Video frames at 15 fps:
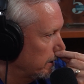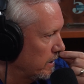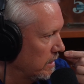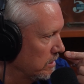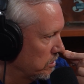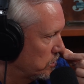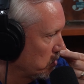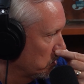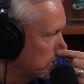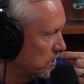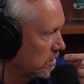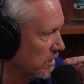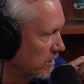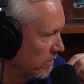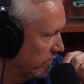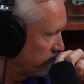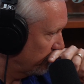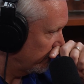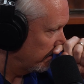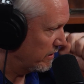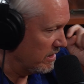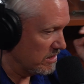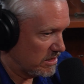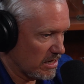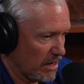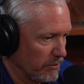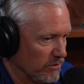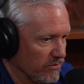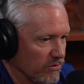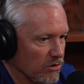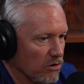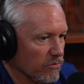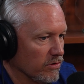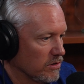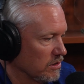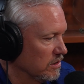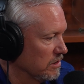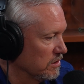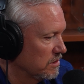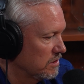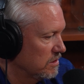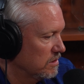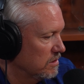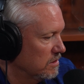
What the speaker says: in search of these types of services.